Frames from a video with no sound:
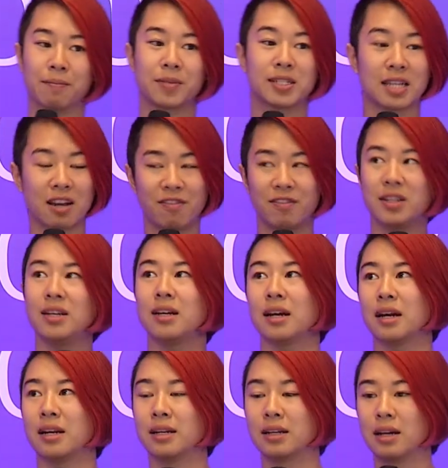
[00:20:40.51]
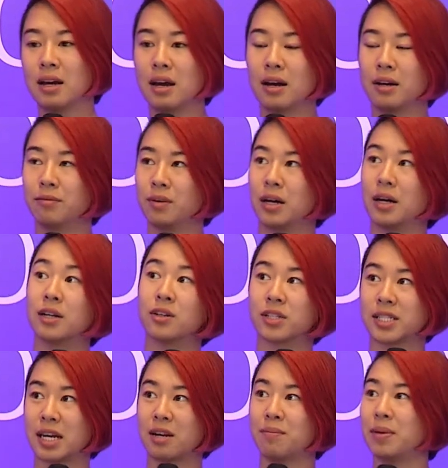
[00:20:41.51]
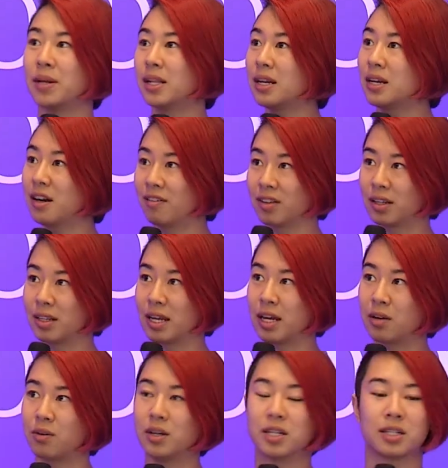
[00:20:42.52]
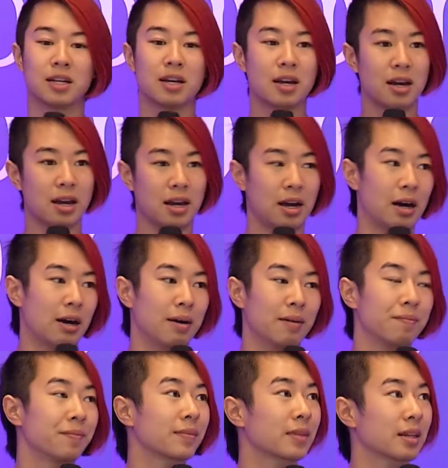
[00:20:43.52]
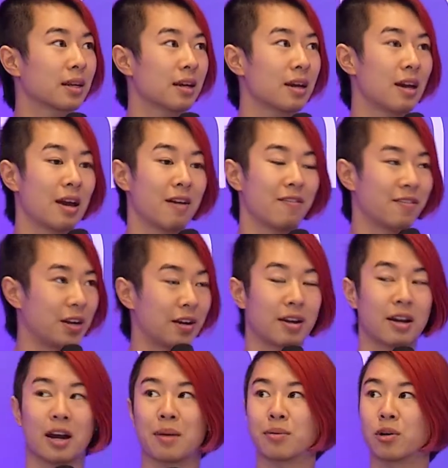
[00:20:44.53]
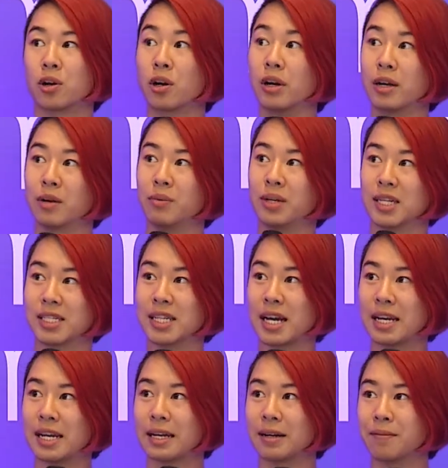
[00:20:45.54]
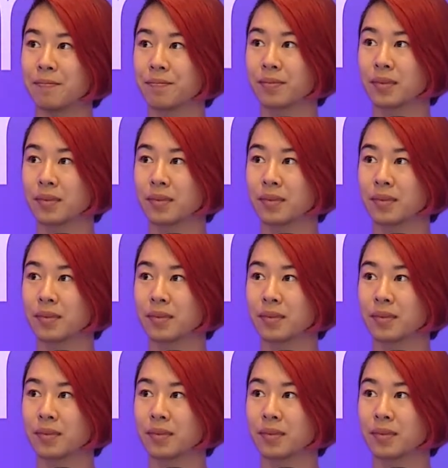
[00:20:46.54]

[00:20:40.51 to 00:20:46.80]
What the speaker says: safety and understandability of the language very high priority when designing it.